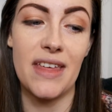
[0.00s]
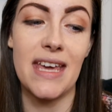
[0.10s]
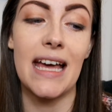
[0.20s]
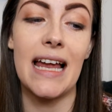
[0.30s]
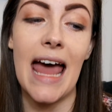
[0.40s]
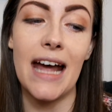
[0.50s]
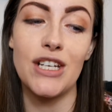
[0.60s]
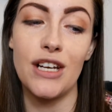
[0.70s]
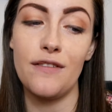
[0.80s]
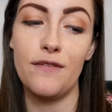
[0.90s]
the
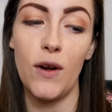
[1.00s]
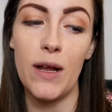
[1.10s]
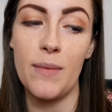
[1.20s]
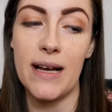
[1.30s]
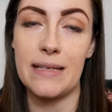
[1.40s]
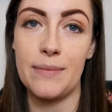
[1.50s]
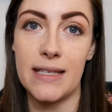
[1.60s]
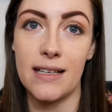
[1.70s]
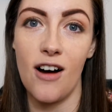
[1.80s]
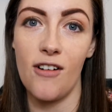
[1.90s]
Collection Volumizing
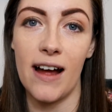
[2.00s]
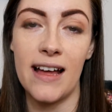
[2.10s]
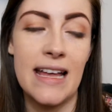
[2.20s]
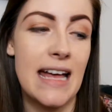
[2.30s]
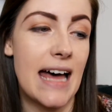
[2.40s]
Mascara